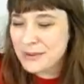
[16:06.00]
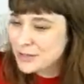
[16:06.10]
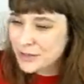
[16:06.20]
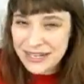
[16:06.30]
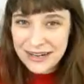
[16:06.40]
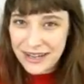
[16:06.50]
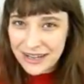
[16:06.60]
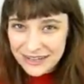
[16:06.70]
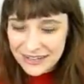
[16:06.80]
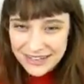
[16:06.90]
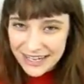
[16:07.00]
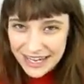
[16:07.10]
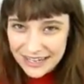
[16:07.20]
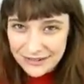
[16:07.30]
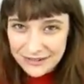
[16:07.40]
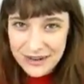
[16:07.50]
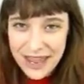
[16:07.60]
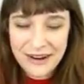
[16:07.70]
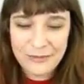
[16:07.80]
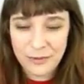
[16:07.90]
between uh, Nick
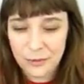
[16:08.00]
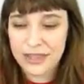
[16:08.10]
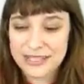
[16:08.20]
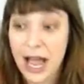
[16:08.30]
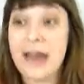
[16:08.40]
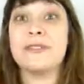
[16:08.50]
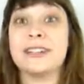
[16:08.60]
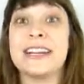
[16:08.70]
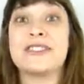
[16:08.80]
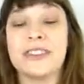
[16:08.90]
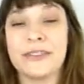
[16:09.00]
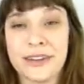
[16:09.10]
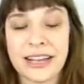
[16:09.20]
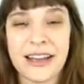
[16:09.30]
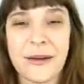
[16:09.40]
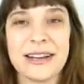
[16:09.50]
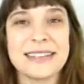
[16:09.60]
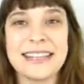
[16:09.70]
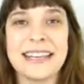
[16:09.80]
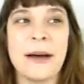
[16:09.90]
and, with this confrontation of Nick coming to
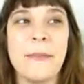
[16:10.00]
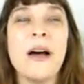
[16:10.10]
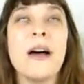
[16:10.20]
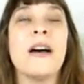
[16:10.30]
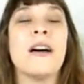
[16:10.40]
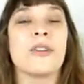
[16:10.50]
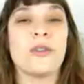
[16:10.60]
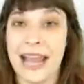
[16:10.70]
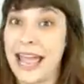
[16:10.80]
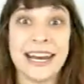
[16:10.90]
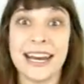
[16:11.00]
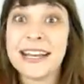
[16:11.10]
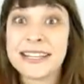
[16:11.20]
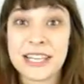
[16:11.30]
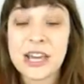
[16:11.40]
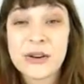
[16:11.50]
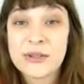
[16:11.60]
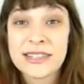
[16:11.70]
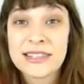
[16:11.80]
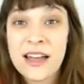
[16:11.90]
see him created an
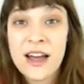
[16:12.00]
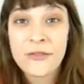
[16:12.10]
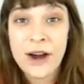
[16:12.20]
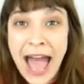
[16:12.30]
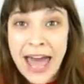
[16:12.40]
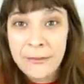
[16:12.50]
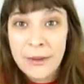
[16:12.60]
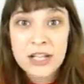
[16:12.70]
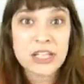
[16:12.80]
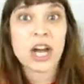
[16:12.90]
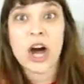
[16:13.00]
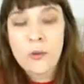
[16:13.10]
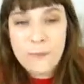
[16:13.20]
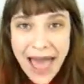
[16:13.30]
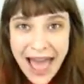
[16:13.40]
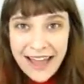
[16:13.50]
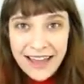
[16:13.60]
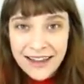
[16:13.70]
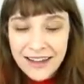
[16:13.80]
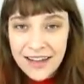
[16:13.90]
excuse for Adam to go
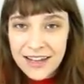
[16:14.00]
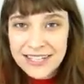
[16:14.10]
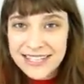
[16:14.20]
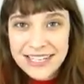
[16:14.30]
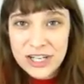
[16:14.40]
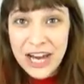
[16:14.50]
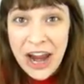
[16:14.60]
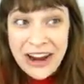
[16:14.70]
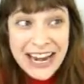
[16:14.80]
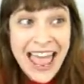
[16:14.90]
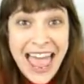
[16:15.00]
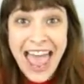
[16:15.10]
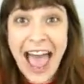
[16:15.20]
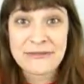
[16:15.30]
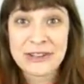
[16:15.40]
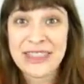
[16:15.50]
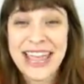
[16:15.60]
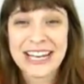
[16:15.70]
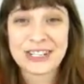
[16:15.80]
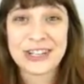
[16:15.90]
back to see Sharon after
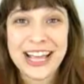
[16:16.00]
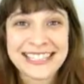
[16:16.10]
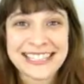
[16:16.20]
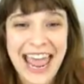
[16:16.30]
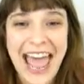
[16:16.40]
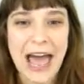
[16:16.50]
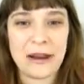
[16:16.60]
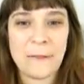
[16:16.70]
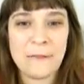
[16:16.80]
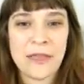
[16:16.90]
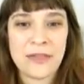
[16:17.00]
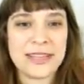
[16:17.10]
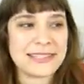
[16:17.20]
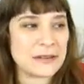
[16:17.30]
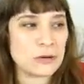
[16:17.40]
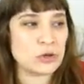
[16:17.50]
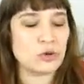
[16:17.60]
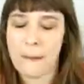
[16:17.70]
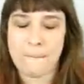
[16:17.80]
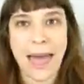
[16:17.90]
they had just had this
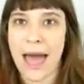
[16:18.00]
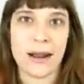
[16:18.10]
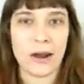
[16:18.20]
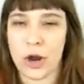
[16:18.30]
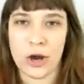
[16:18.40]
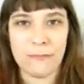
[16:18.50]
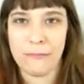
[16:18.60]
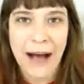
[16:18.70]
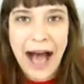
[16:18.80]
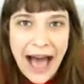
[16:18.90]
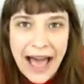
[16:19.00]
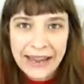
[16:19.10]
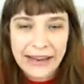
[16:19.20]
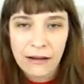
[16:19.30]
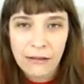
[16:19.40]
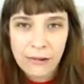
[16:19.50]
dramatic goodbye.